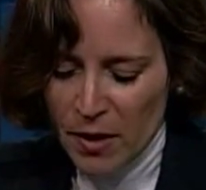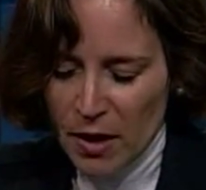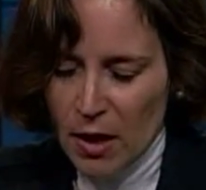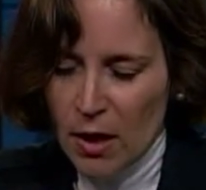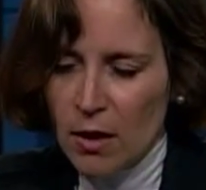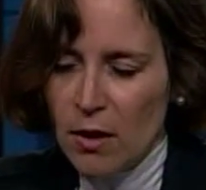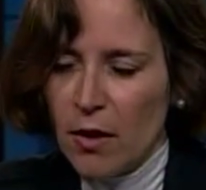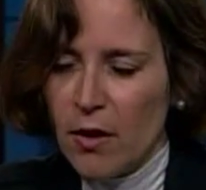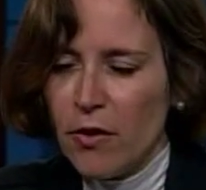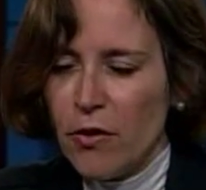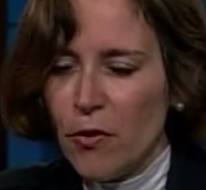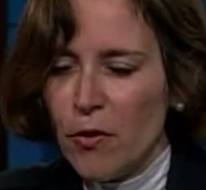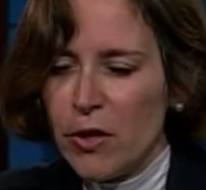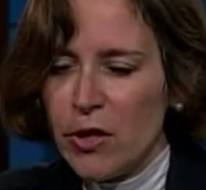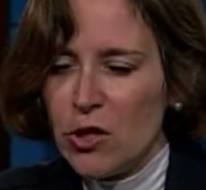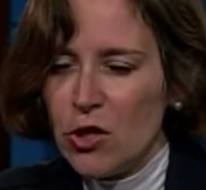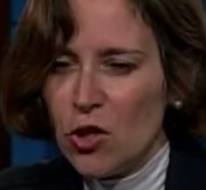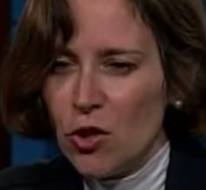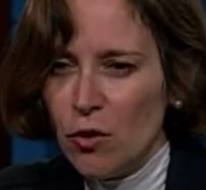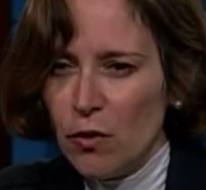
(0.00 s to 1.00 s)
In the
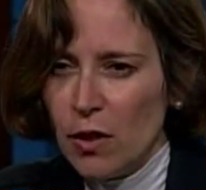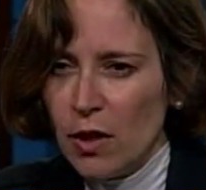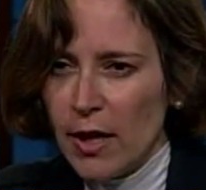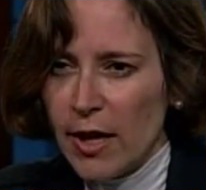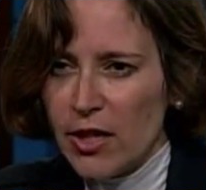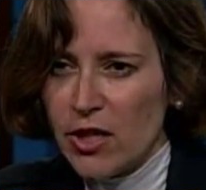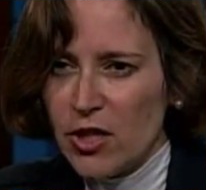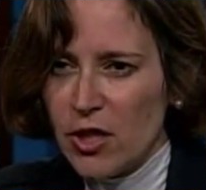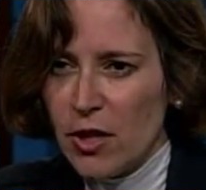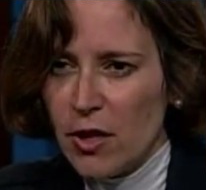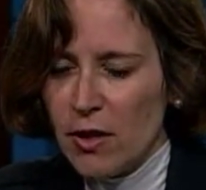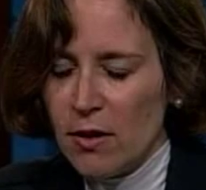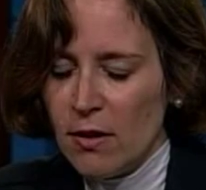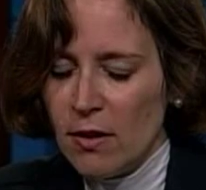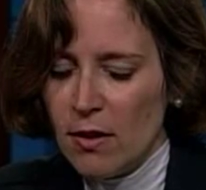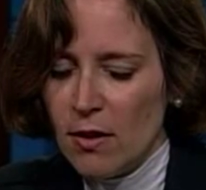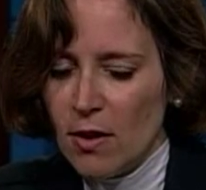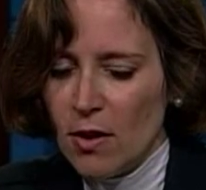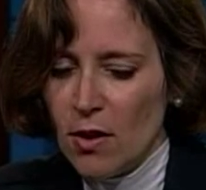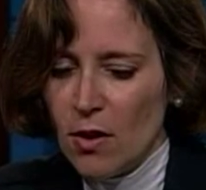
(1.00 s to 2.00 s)
32
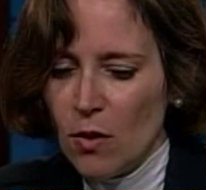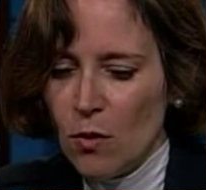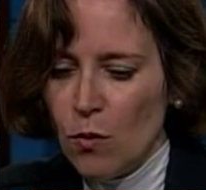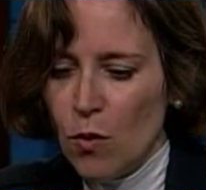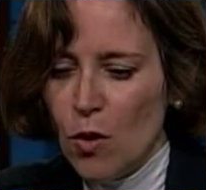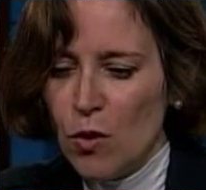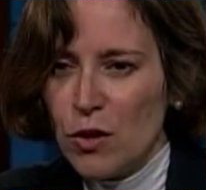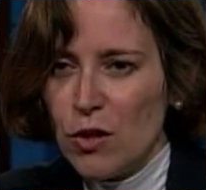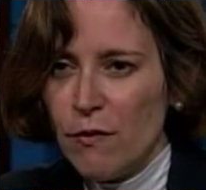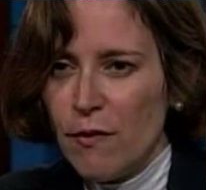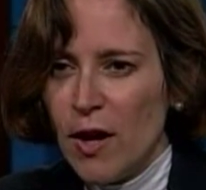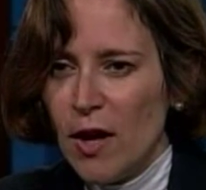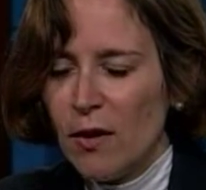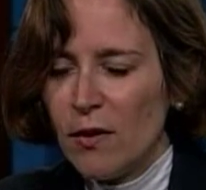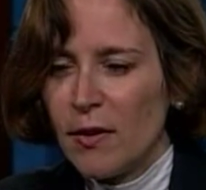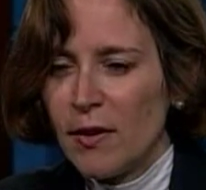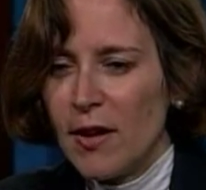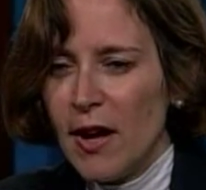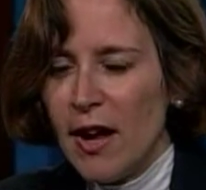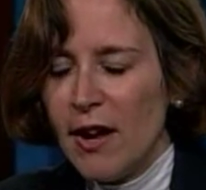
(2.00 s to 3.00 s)
election,
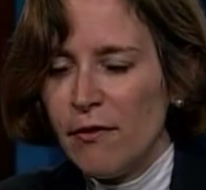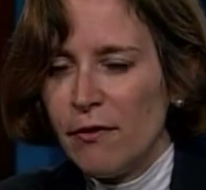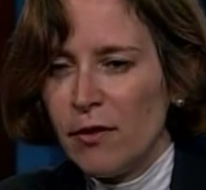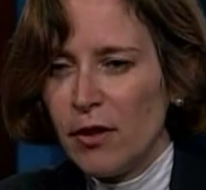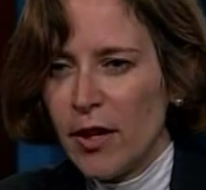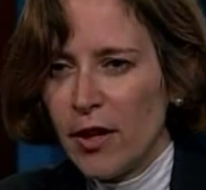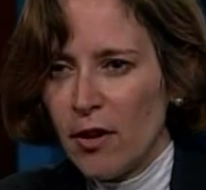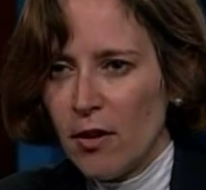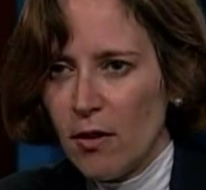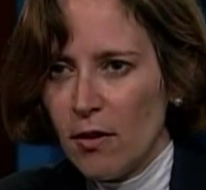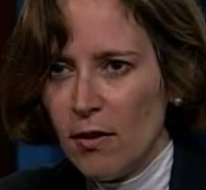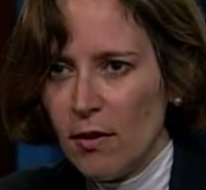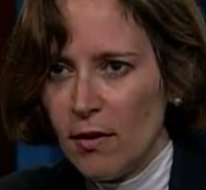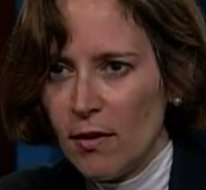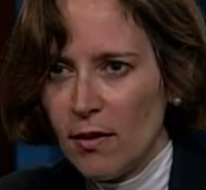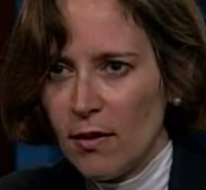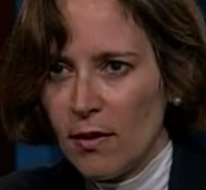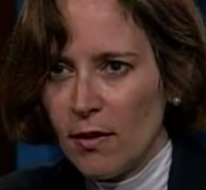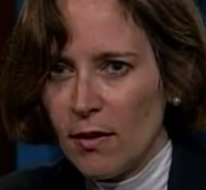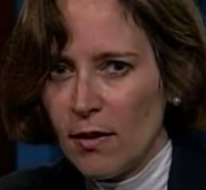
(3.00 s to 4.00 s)
Roosevelt gave liquor.
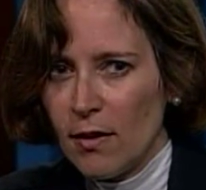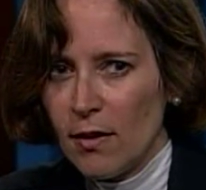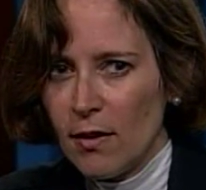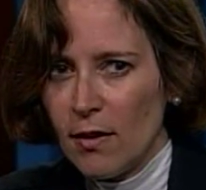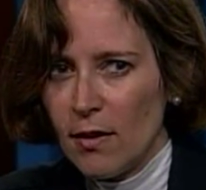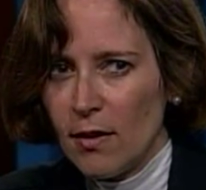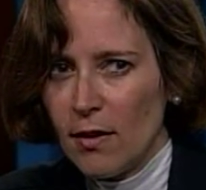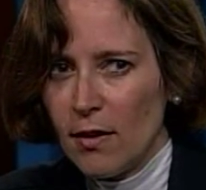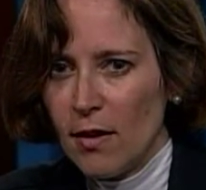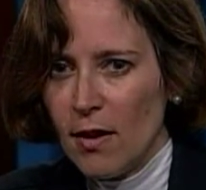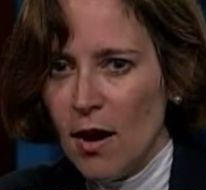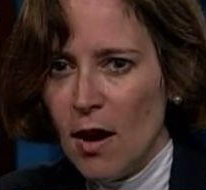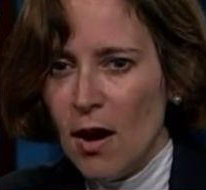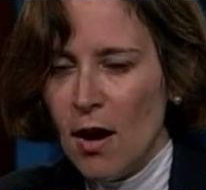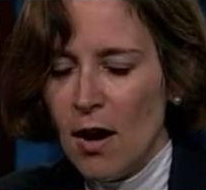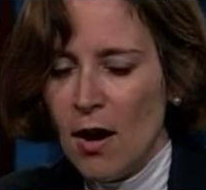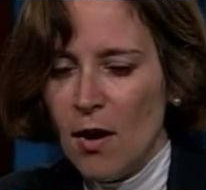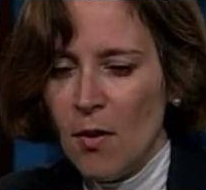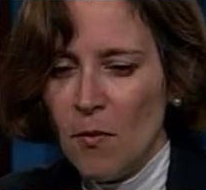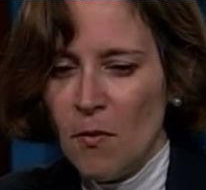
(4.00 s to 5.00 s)

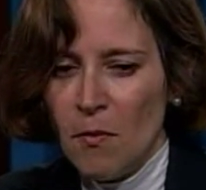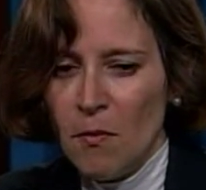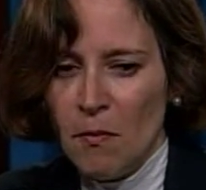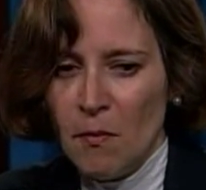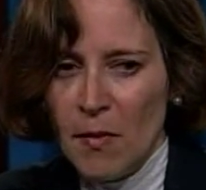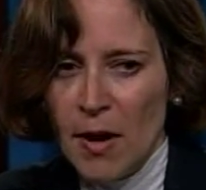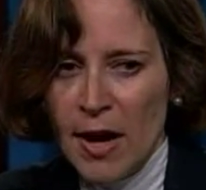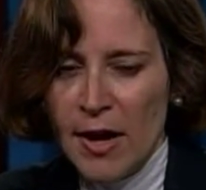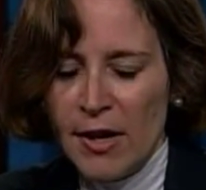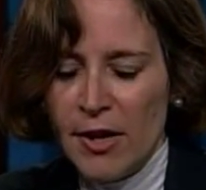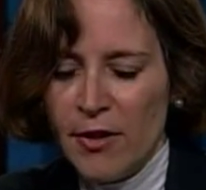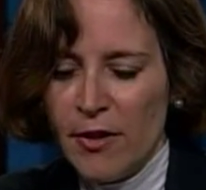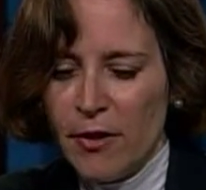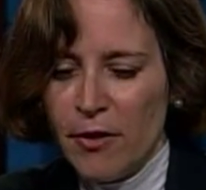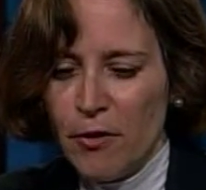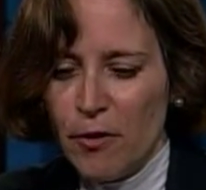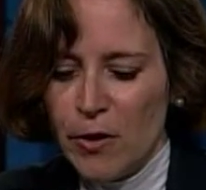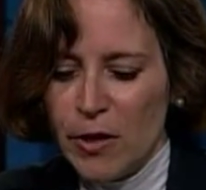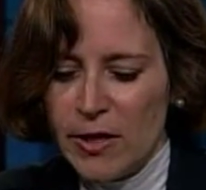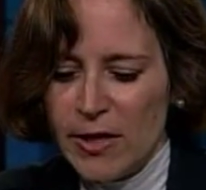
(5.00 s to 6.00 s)
And in the
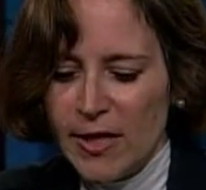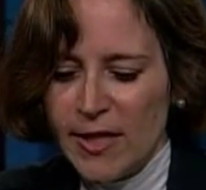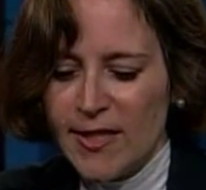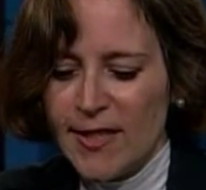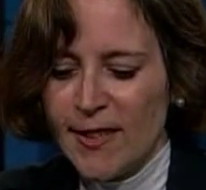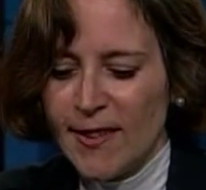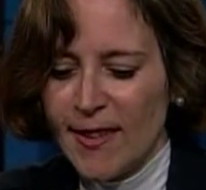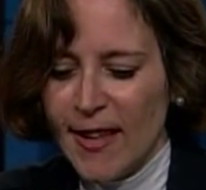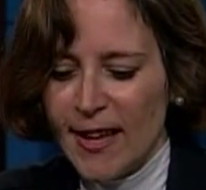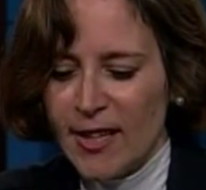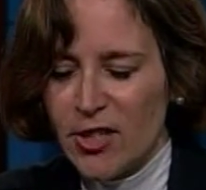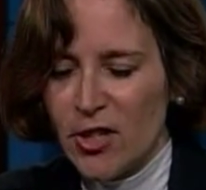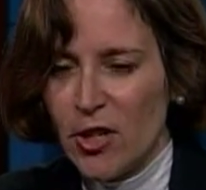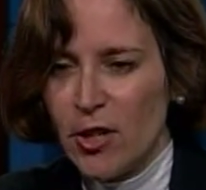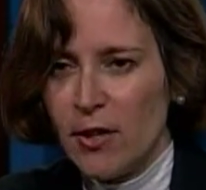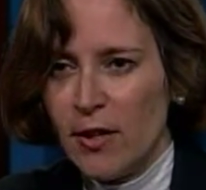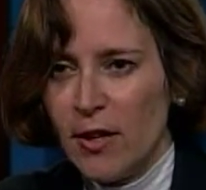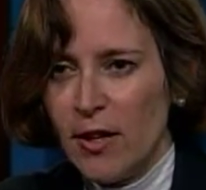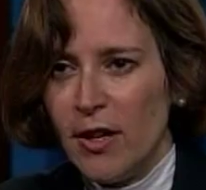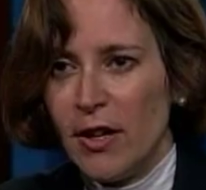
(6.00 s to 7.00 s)
36
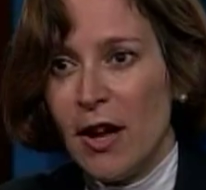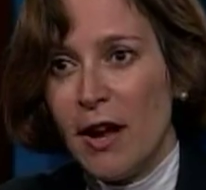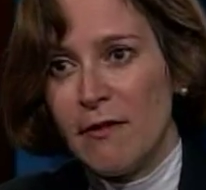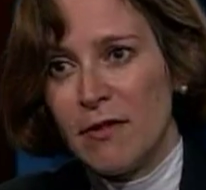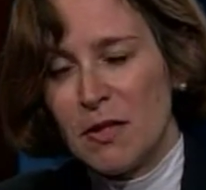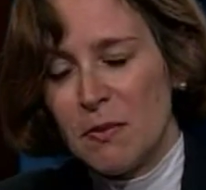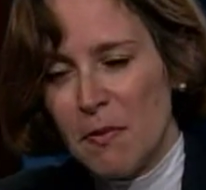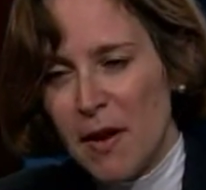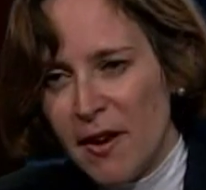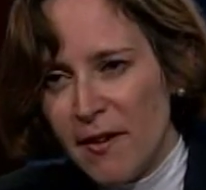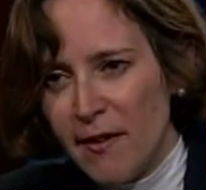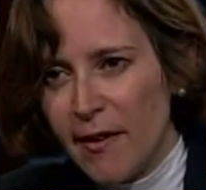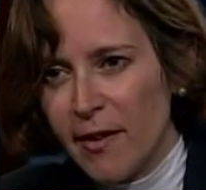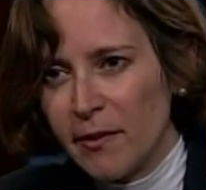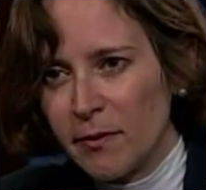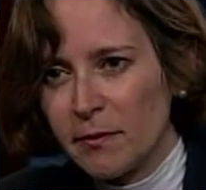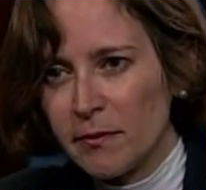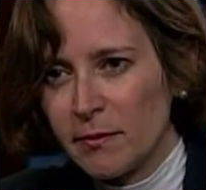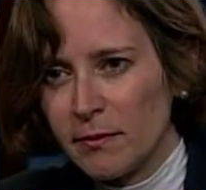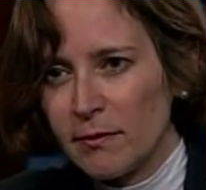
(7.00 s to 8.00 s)
election, he gave spending.